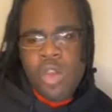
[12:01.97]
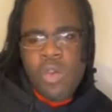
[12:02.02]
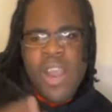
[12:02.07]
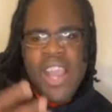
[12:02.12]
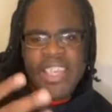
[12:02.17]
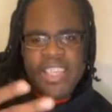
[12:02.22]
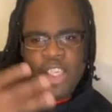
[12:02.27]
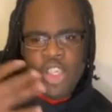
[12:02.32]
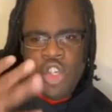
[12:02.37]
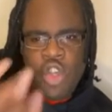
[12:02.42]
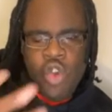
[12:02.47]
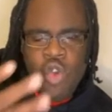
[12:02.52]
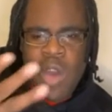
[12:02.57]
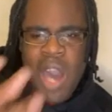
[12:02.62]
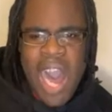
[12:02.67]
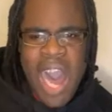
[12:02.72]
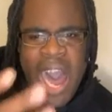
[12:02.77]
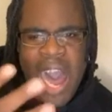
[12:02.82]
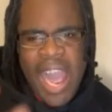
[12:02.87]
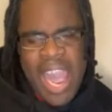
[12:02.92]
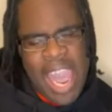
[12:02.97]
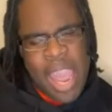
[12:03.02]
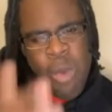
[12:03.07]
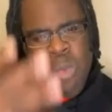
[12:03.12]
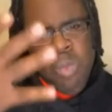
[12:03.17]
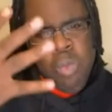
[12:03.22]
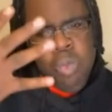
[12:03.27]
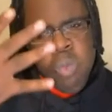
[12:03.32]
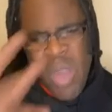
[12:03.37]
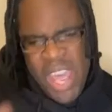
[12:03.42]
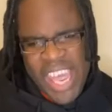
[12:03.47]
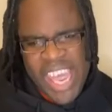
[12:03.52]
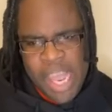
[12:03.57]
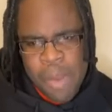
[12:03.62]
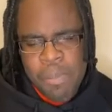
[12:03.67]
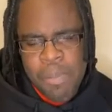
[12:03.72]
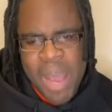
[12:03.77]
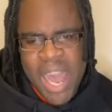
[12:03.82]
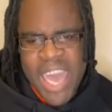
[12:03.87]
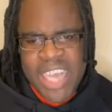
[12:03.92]
Grace, you are a
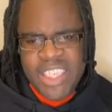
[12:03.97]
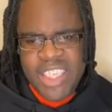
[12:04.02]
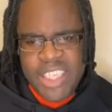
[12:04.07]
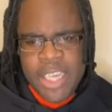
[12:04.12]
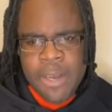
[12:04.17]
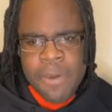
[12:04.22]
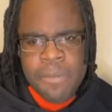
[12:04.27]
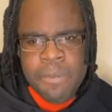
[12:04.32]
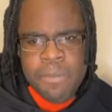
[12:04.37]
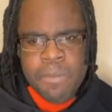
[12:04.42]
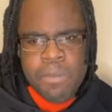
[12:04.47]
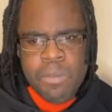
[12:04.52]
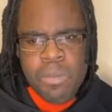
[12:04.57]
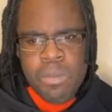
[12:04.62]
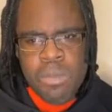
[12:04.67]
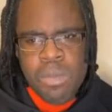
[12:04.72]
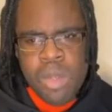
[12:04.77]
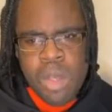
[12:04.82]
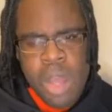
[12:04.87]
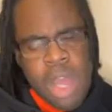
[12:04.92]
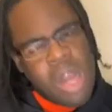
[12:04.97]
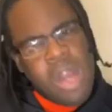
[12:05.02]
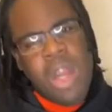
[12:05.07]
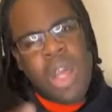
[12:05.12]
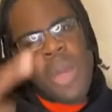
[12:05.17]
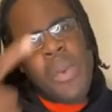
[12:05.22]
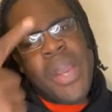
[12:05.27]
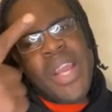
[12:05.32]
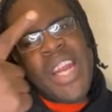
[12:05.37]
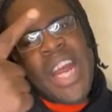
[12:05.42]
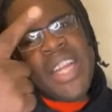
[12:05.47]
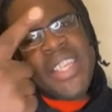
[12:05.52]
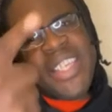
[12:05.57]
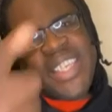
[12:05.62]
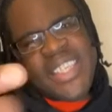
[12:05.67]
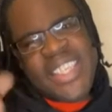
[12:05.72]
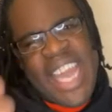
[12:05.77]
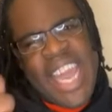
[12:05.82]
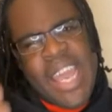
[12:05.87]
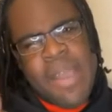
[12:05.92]
wicked person. Look what you done
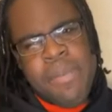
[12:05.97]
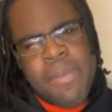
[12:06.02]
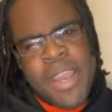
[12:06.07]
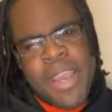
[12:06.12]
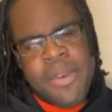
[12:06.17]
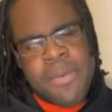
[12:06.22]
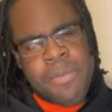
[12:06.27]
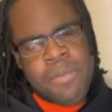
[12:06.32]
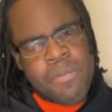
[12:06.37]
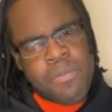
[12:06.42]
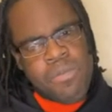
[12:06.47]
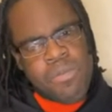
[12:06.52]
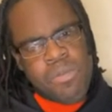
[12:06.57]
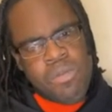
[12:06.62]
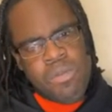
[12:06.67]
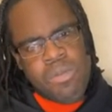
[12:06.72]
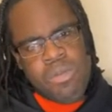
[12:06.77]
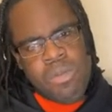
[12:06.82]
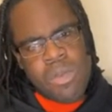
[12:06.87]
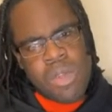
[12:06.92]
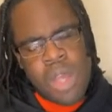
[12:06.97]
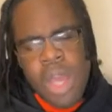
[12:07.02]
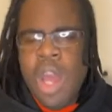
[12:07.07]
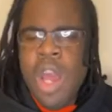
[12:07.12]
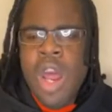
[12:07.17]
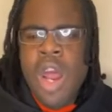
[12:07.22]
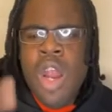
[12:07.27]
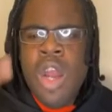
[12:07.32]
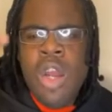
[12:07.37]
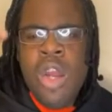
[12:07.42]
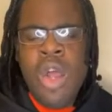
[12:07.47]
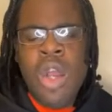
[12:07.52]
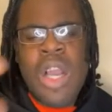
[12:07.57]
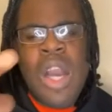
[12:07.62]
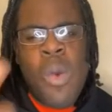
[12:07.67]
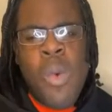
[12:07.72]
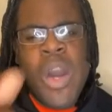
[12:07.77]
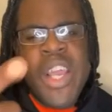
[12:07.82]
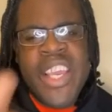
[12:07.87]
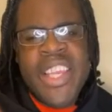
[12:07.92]
to Damien.
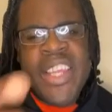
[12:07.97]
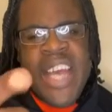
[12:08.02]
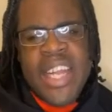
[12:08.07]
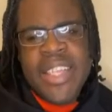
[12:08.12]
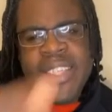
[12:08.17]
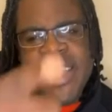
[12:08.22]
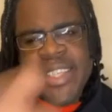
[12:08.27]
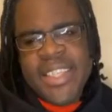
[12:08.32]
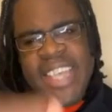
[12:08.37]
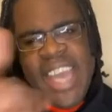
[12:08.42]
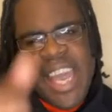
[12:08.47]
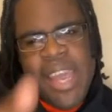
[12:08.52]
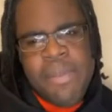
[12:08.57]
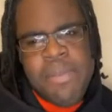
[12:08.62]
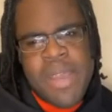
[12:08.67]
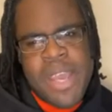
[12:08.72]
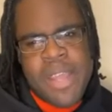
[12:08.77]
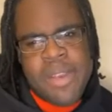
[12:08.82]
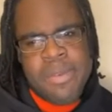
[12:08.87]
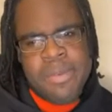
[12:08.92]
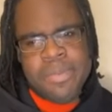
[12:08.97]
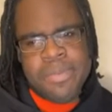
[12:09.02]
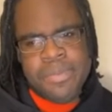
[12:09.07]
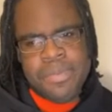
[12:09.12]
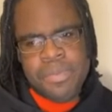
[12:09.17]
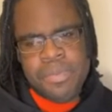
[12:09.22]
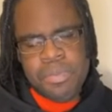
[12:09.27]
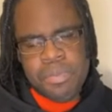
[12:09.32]
Look at what you done to Damien.